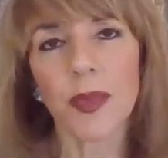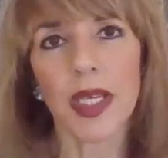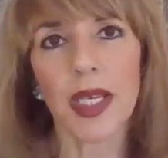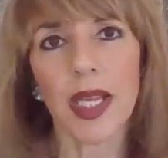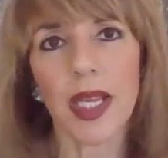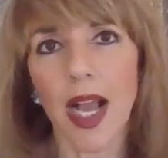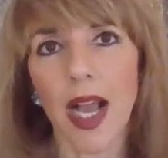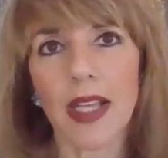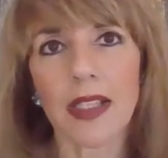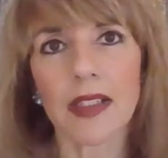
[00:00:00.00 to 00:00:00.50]
to
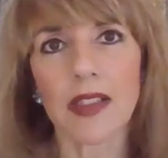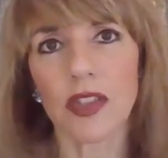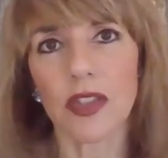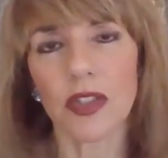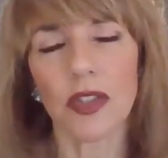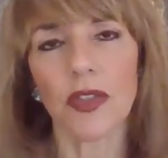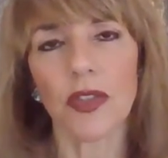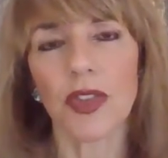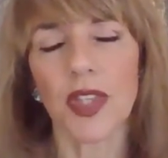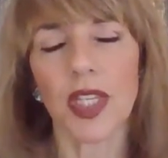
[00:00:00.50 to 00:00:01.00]
be asked to
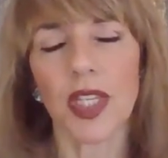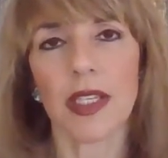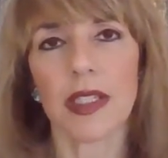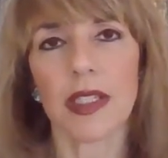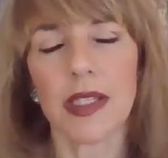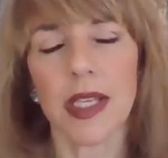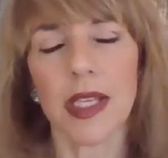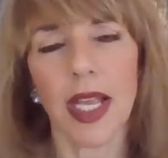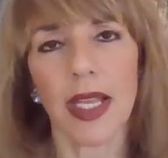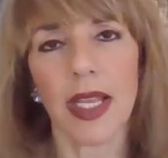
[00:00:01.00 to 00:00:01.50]
do
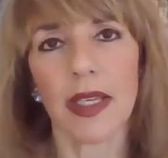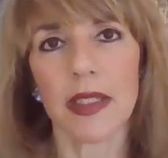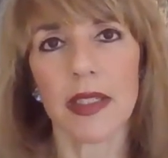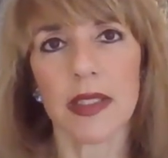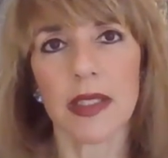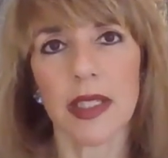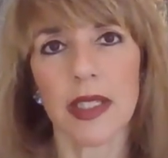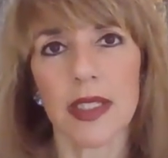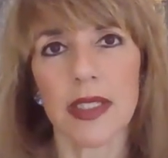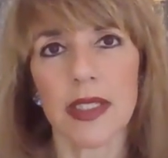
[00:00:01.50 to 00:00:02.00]
things. And
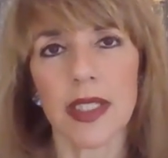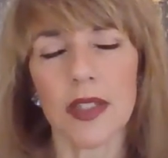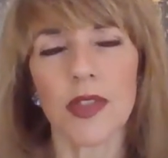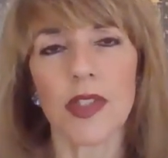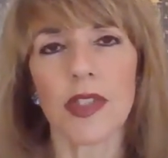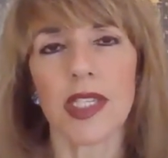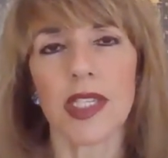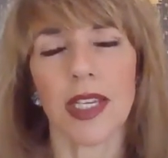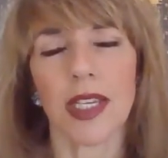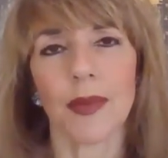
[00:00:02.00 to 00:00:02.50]
it's
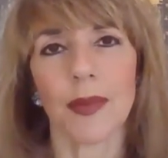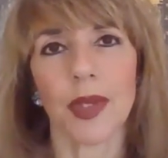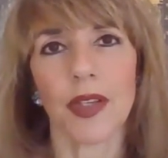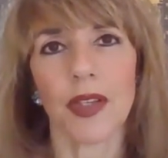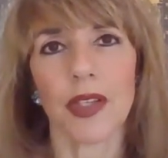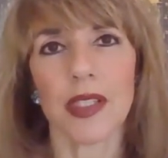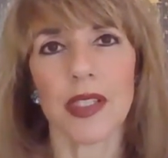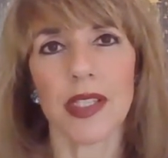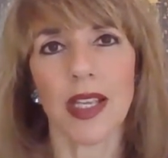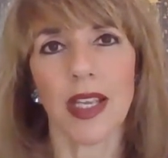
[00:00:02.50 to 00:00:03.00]
interesting
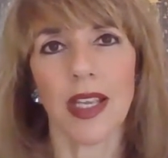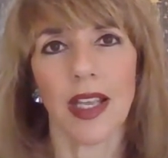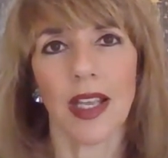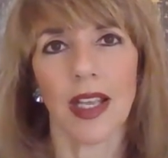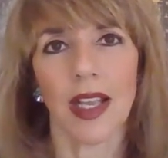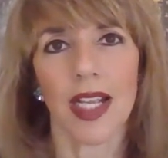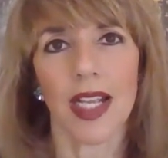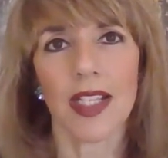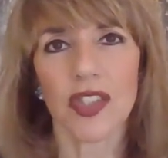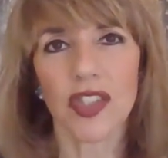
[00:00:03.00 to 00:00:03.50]
because
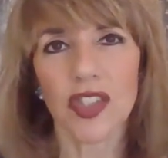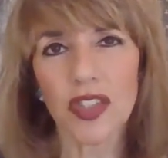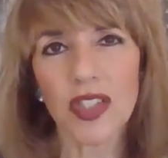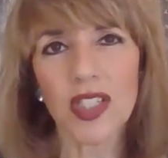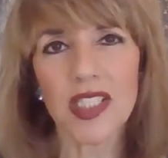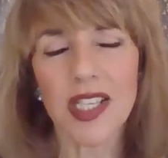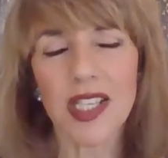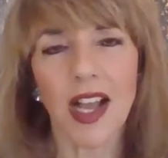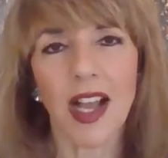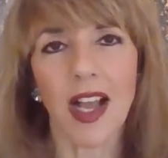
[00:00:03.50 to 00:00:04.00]
as soon
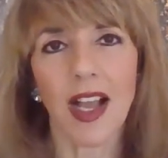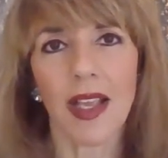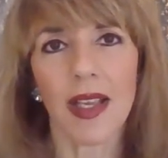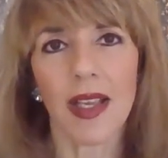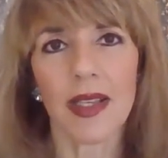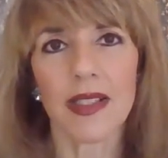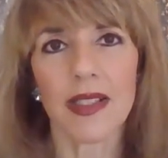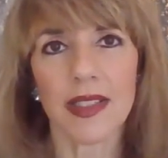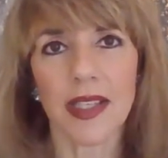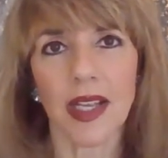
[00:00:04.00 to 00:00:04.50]
as
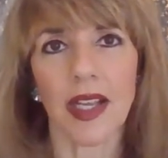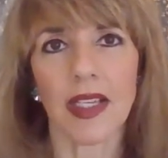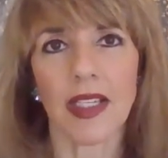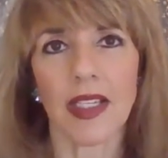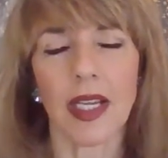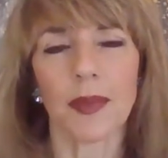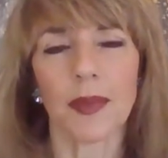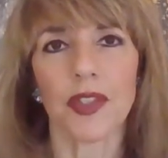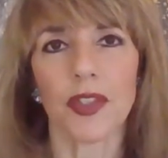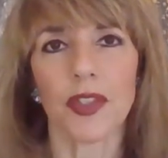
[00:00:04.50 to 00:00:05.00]
I
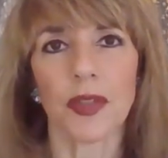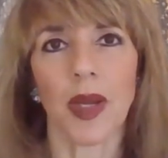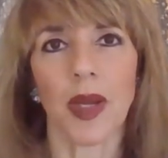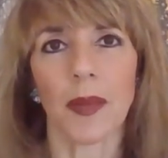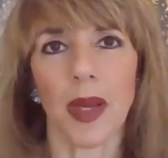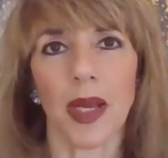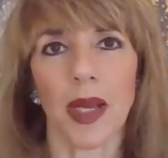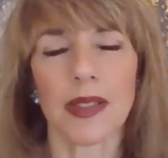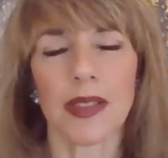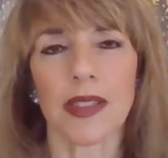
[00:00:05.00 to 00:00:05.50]
signed up to do my
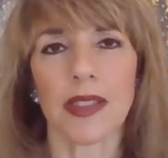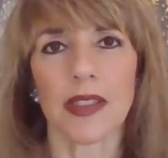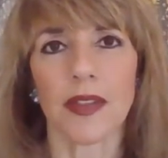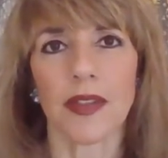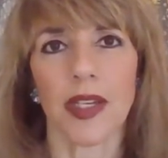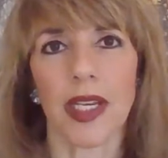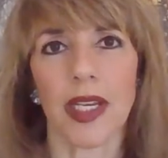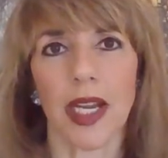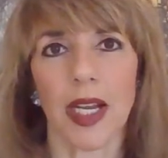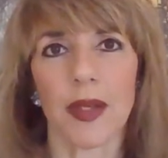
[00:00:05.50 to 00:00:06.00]
master's
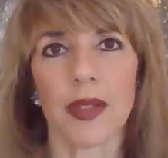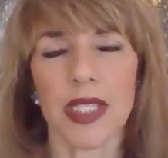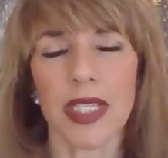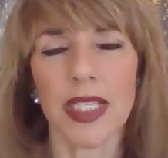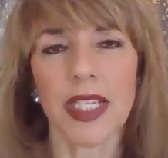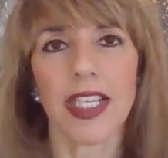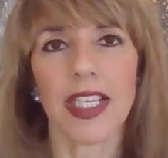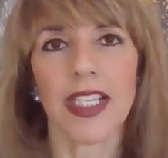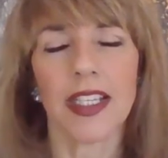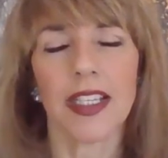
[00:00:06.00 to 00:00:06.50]
degree and I was
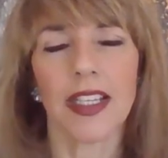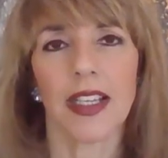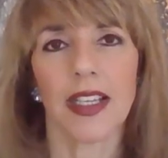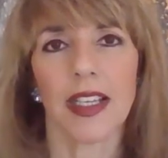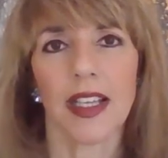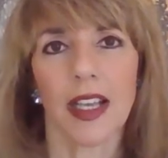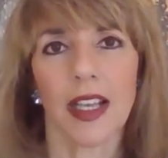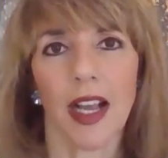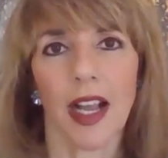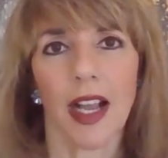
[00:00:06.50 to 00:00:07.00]
in it,
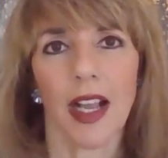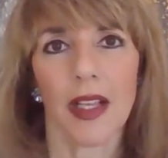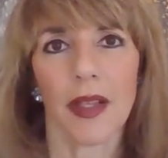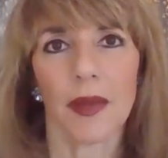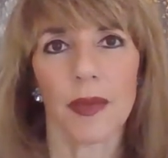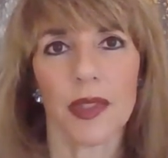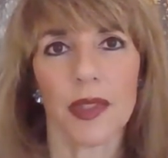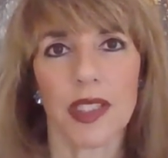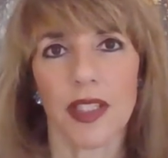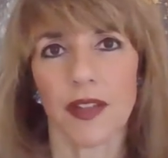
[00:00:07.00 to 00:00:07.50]

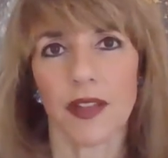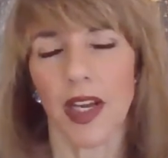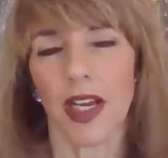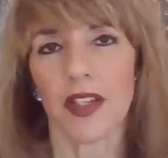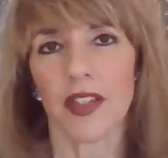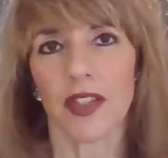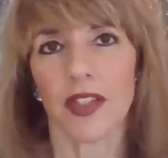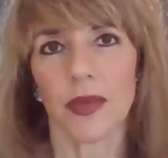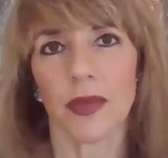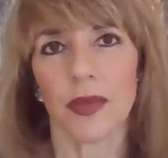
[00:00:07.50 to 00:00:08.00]
I was
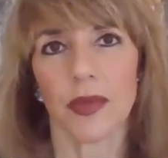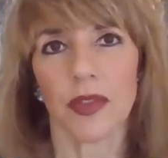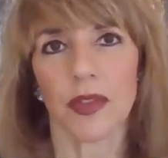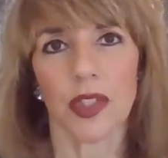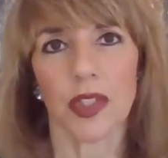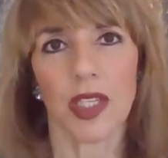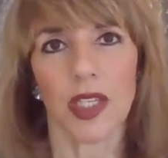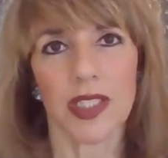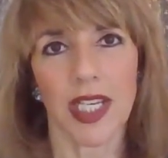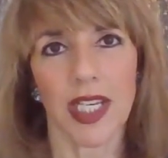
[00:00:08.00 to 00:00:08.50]
invited to
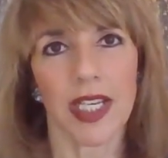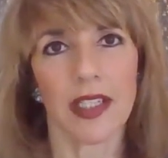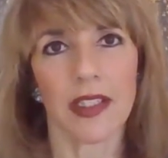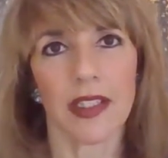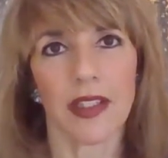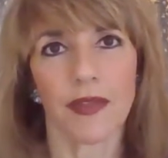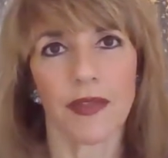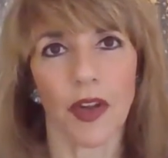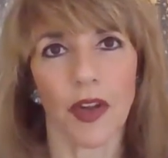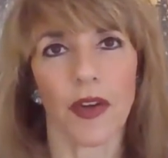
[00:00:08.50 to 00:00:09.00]

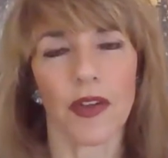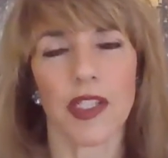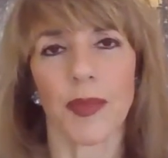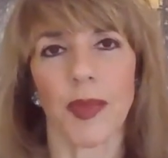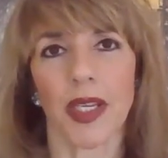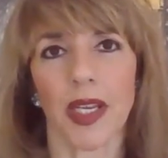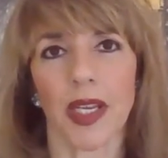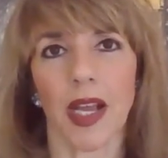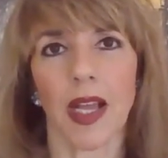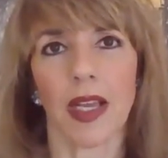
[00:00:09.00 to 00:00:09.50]
attend the Florence
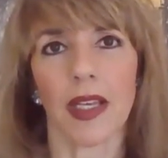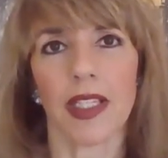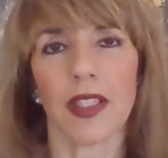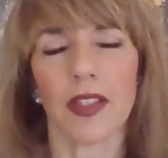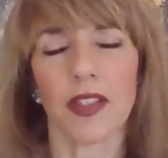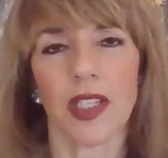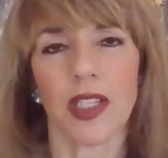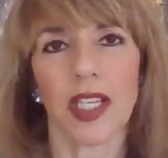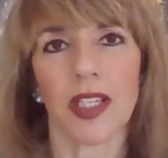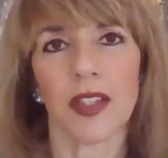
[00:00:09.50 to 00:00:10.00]
Biennale
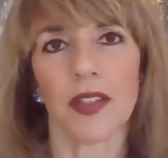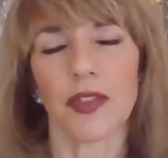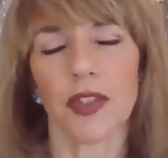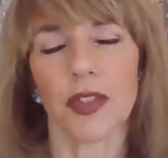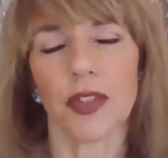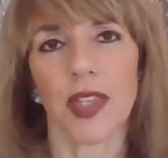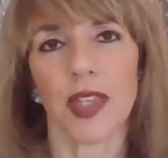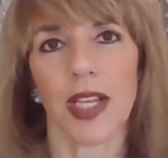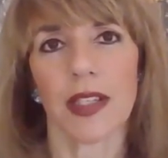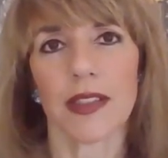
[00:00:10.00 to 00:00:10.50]
in end of
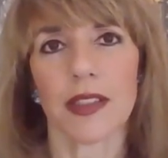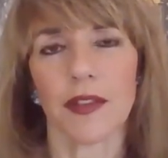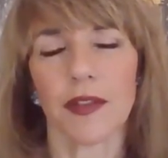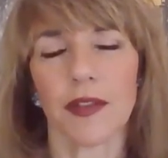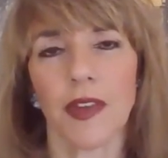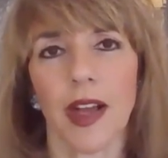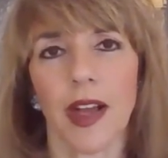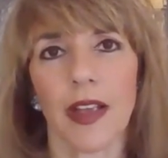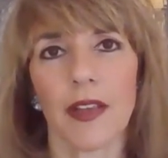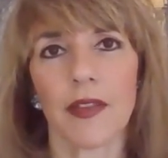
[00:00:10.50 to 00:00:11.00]

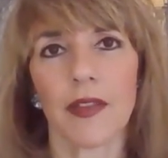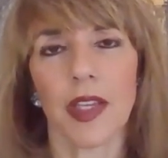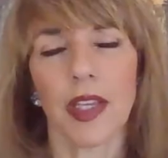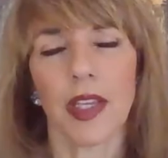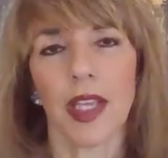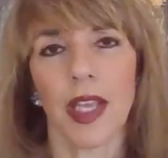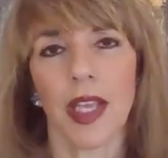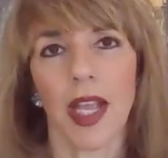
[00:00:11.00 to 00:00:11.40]
2005.